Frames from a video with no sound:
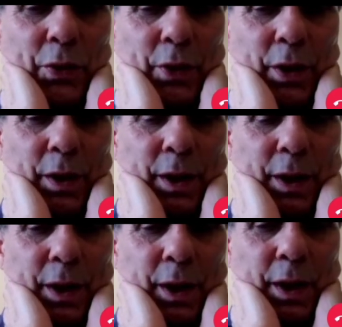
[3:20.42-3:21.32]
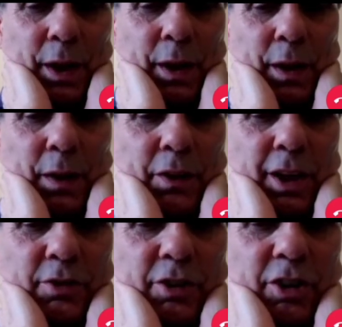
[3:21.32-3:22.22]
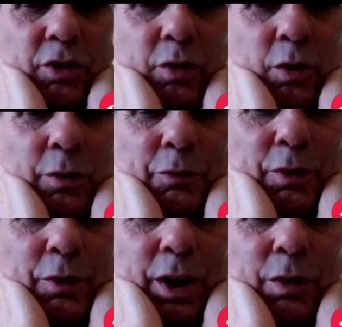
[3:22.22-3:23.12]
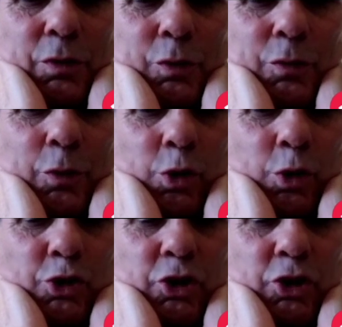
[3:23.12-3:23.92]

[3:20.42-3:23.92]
With the addition of, if you're